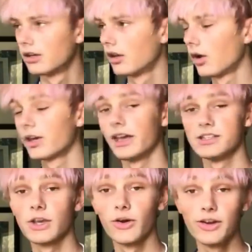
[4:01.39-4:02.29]
Okay,
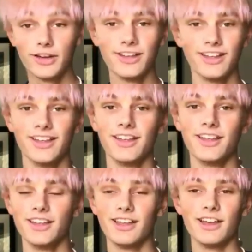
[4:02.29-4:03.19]
so and
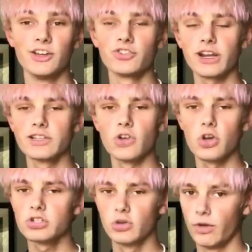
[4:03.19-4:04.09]
Shrek has
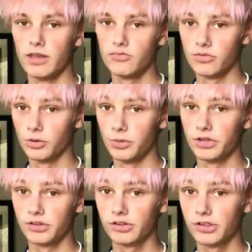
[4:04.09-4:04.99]
also
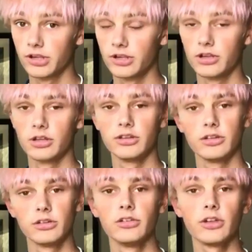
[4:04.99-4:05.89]
influenced
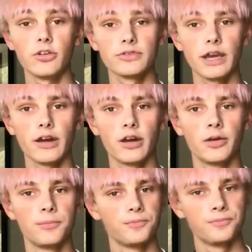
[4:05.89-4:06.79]
self-care.
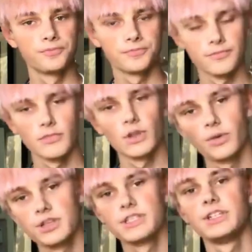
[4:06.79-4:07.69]
What
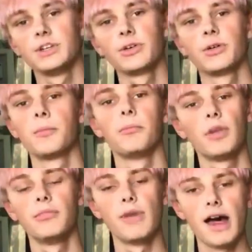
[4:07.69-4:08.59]
does he do?
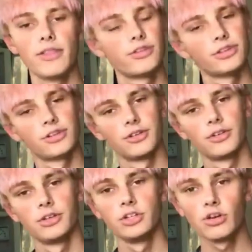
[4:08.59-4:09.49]
Mud baths.
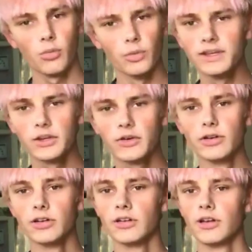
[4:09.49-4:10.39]
You know what we do?
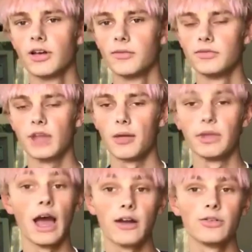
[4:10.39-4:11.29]
Not me,
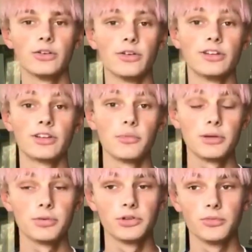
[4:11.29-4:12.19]
I don't do it. Some
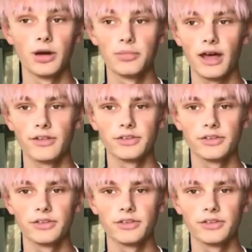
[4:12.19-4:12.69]
people do mud baths.